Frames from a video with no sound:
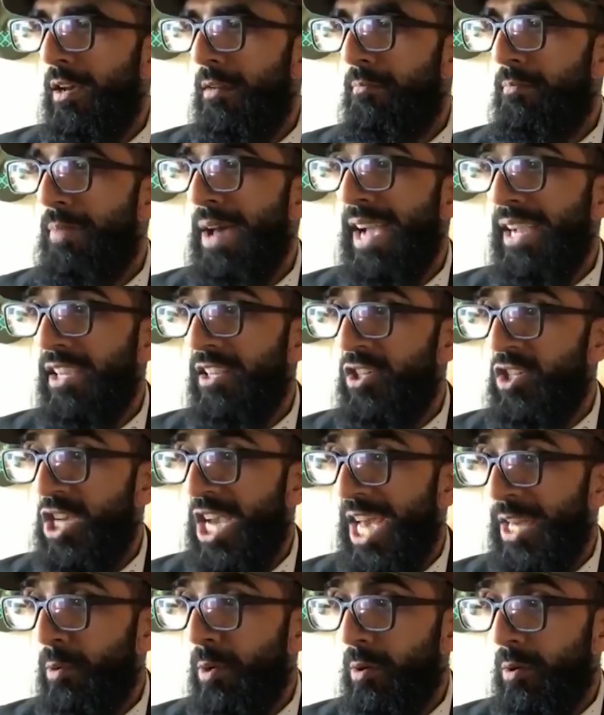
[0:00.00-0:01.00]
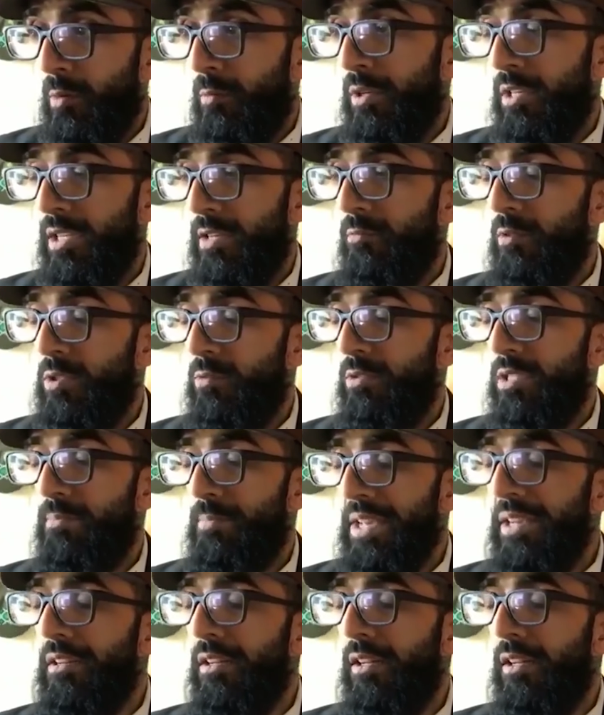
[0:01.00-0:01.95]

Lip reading: Back in January, what we did was we spent